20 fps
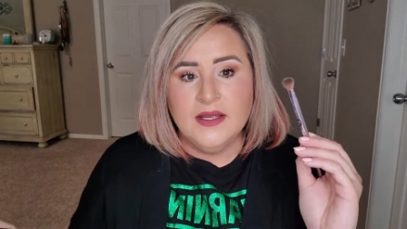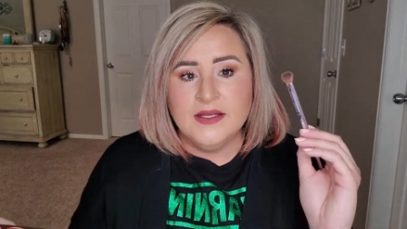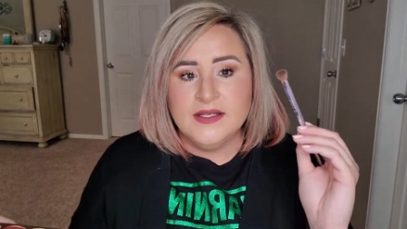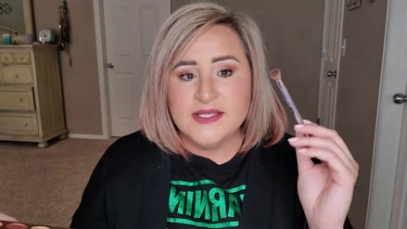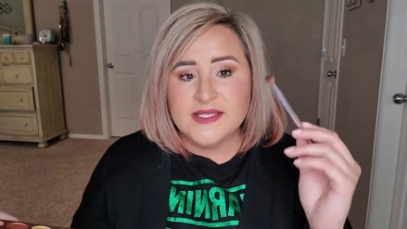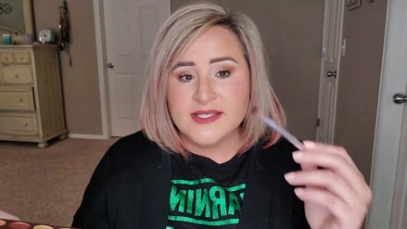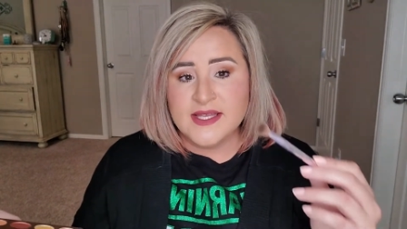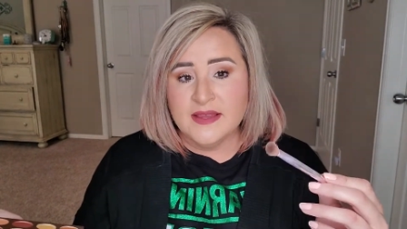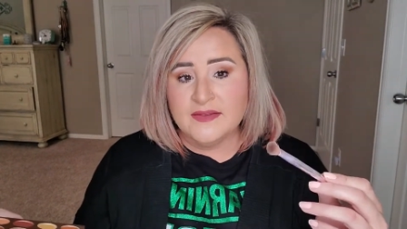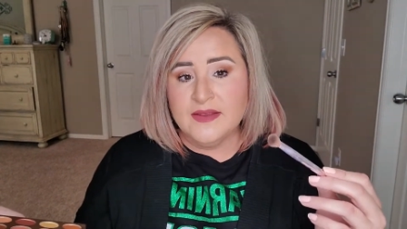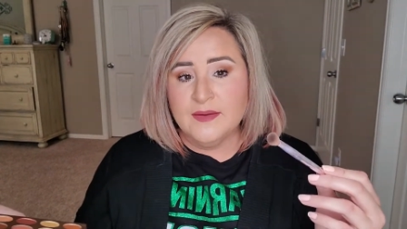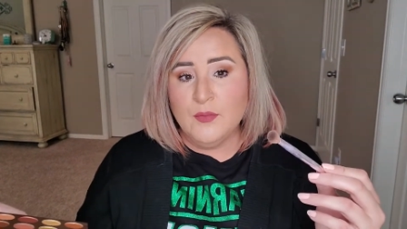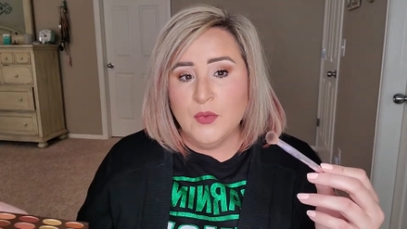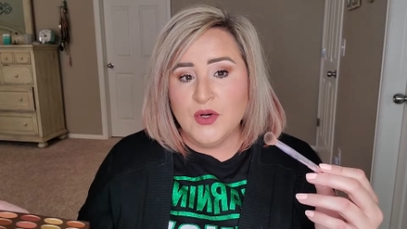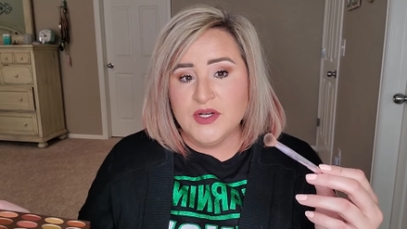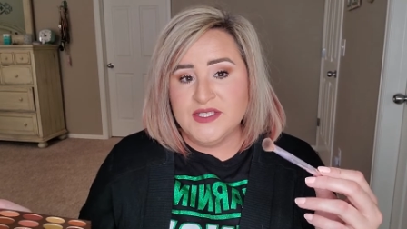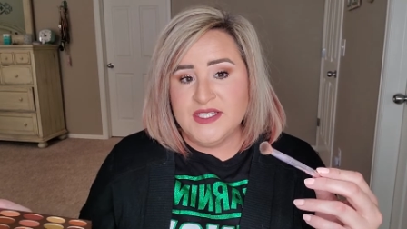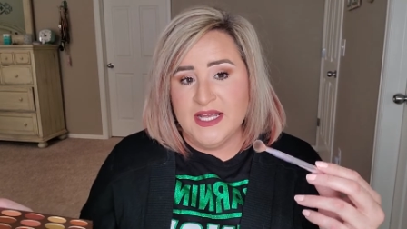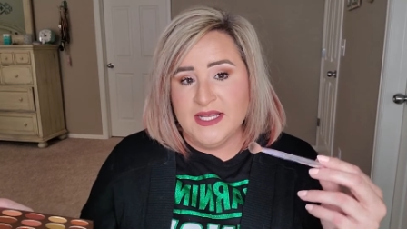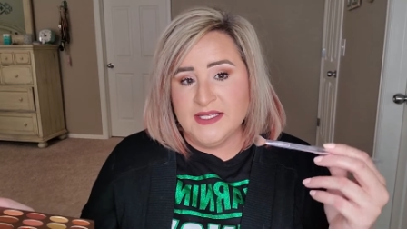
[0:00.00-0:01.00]
Slightly more
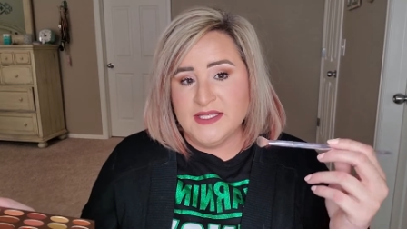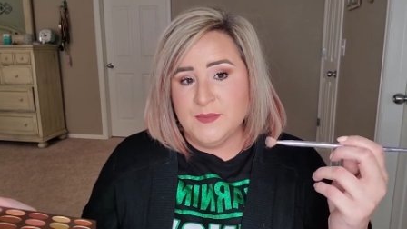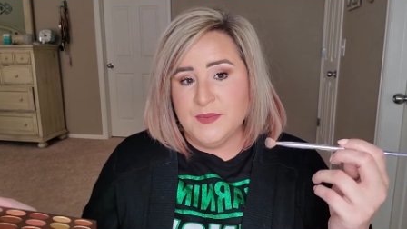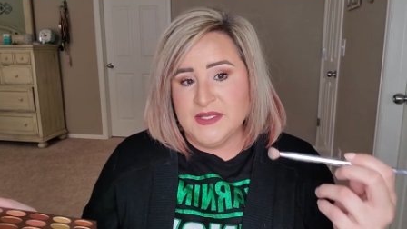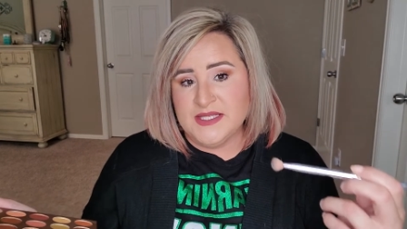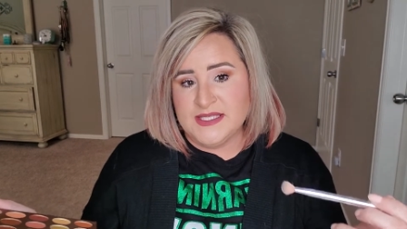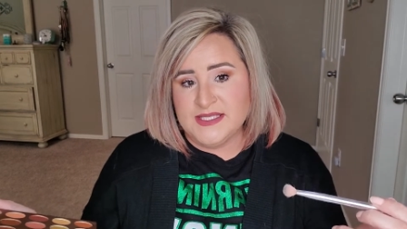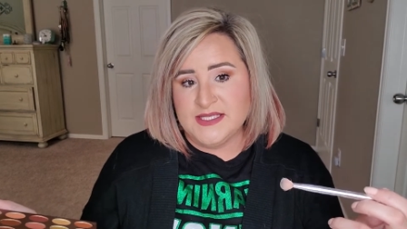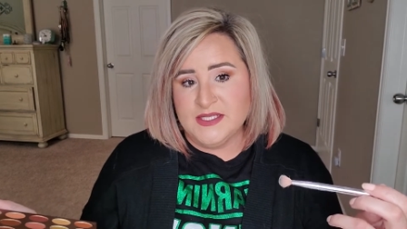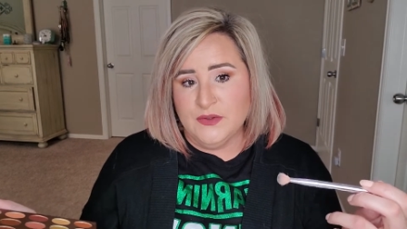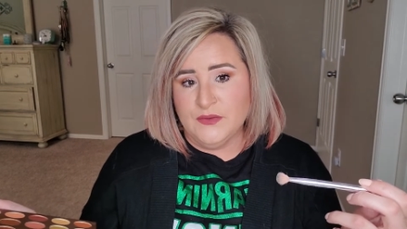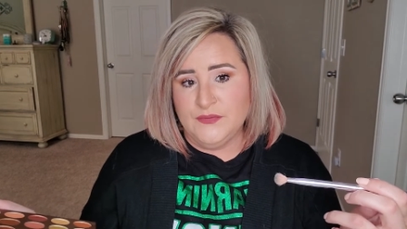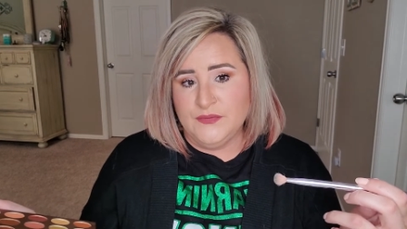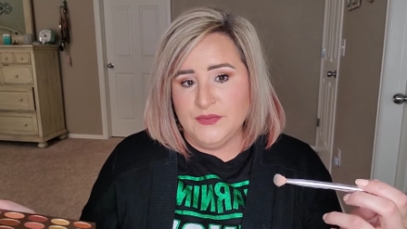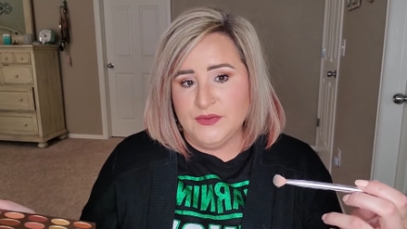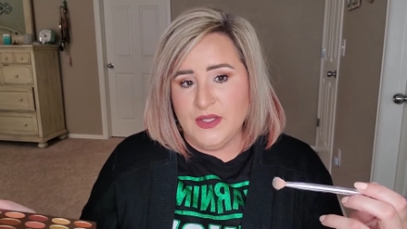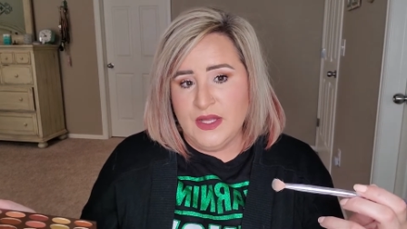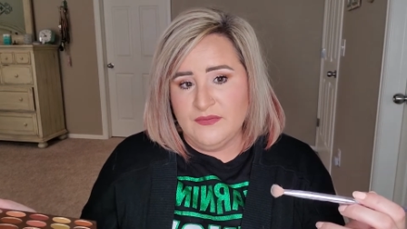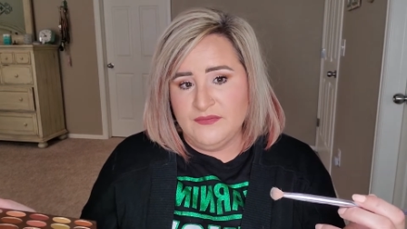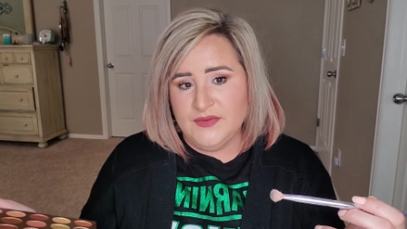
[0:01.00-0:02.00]
dense, but still
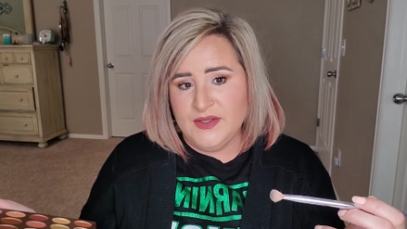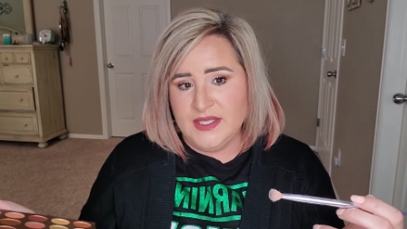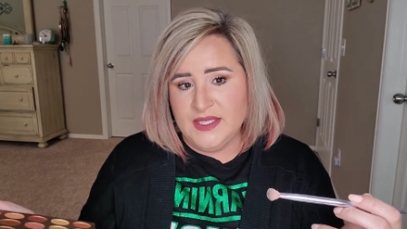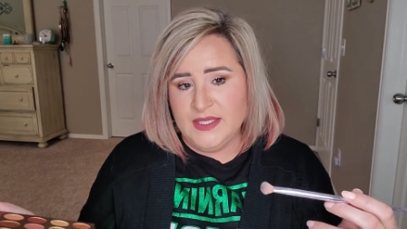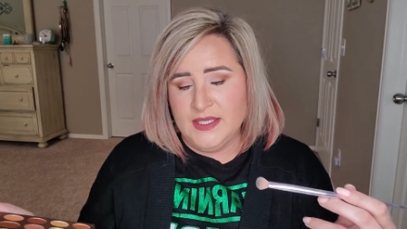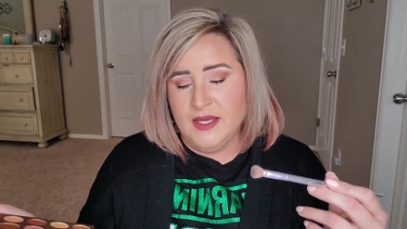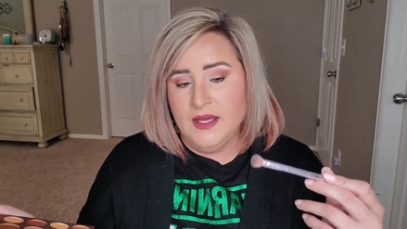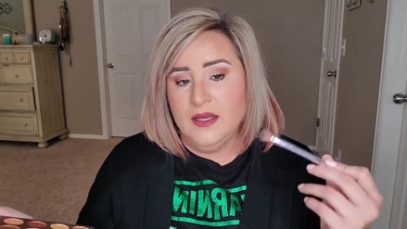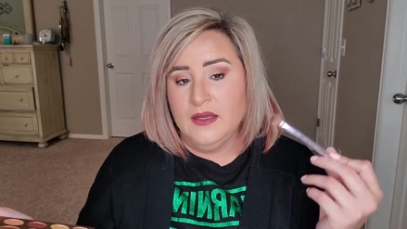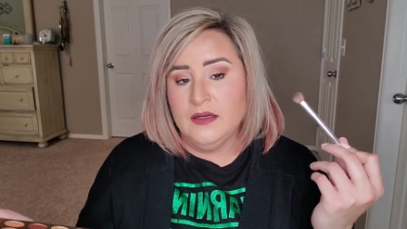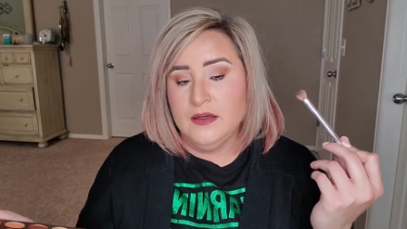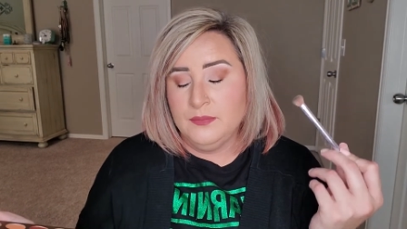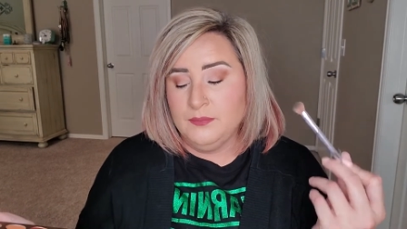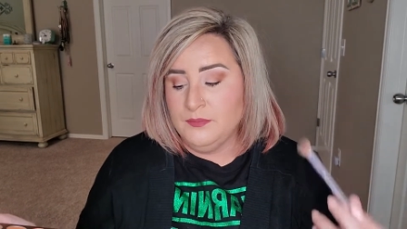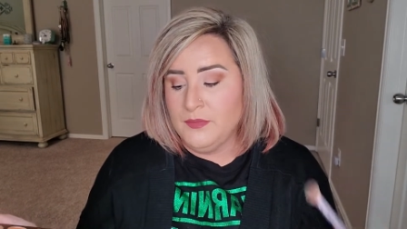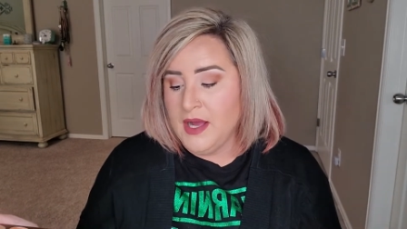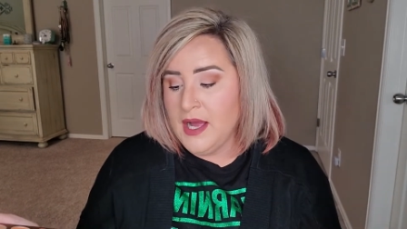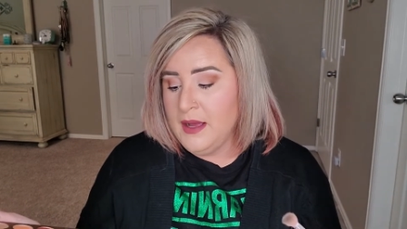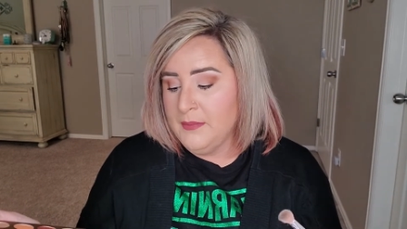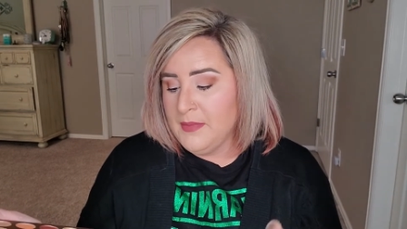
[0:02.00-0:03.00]
fluffy
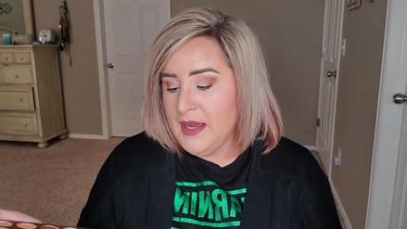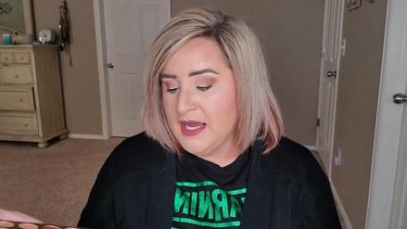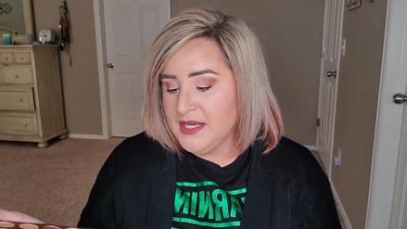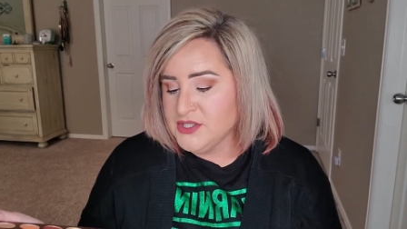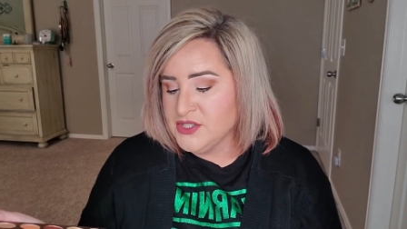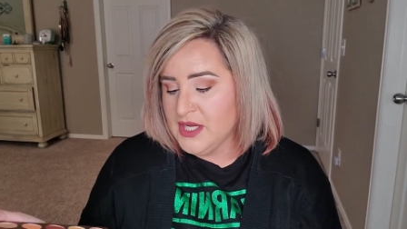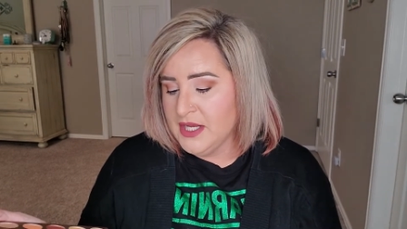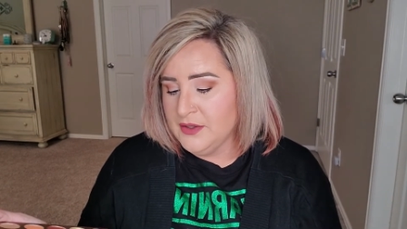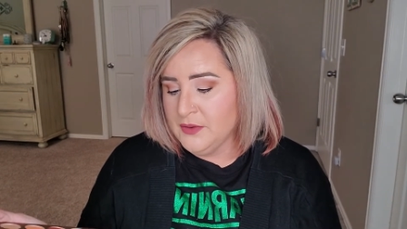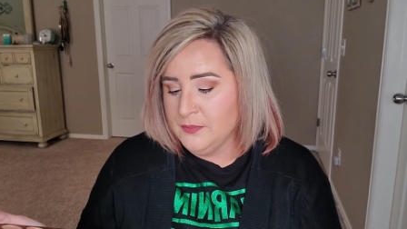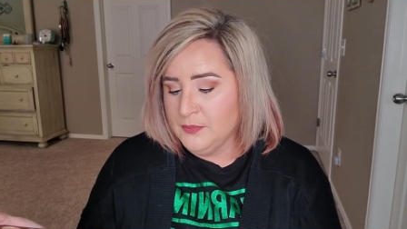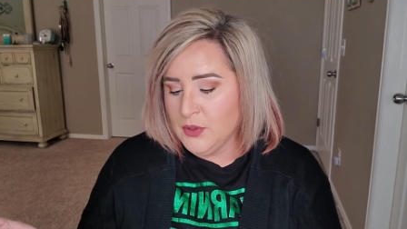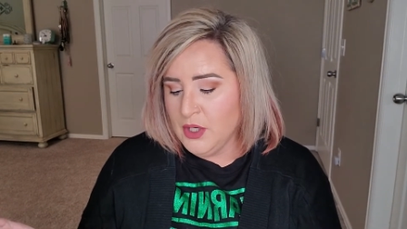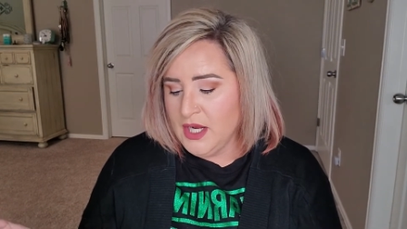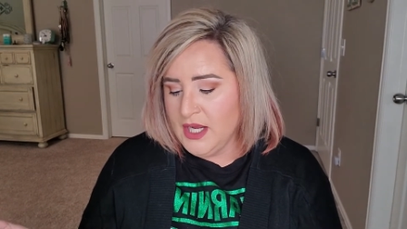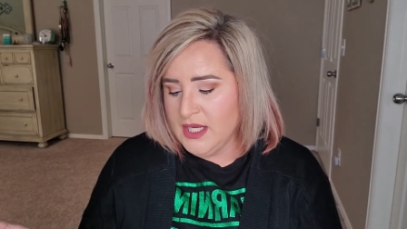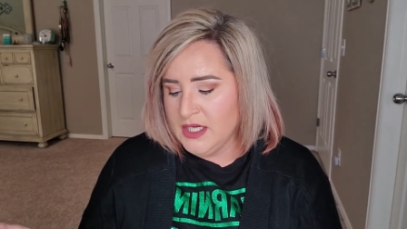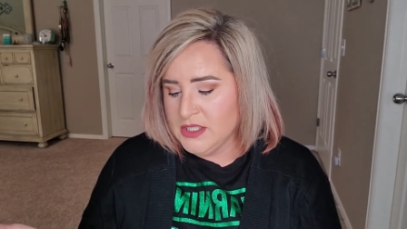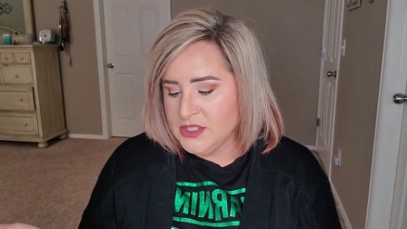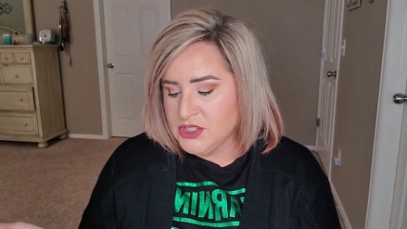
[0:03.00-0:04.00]
um, eyeshadow
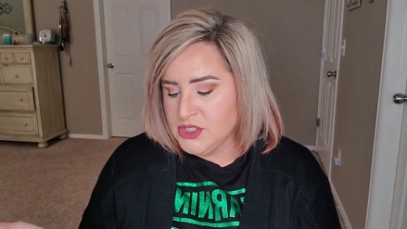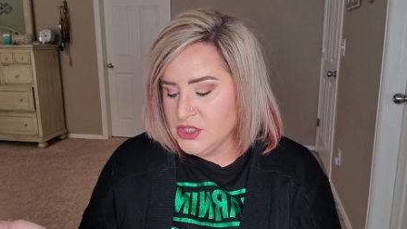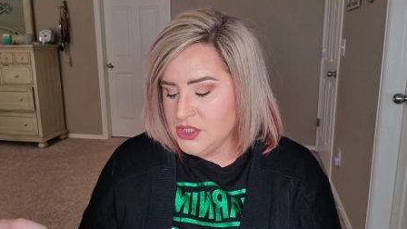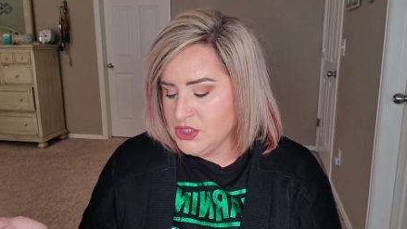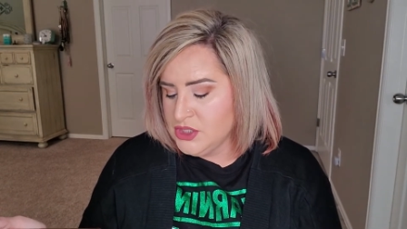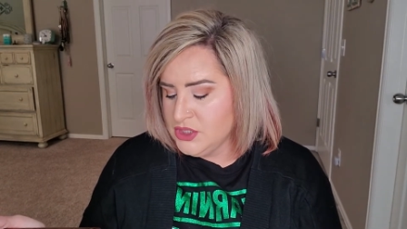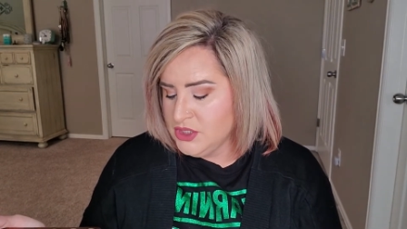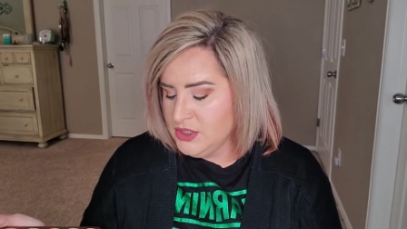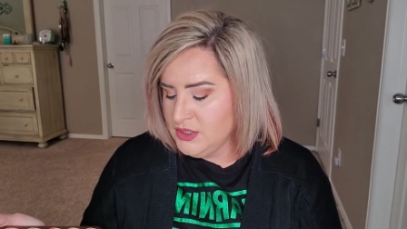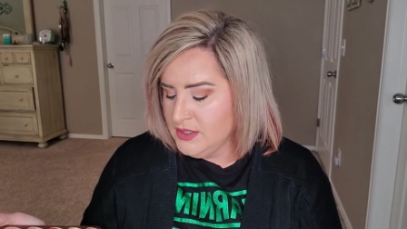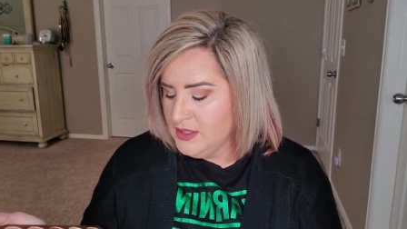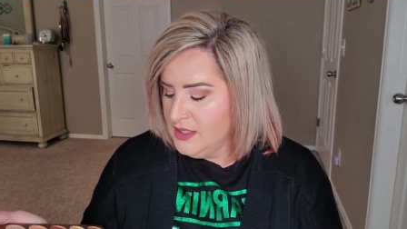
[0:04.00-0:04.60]
brush.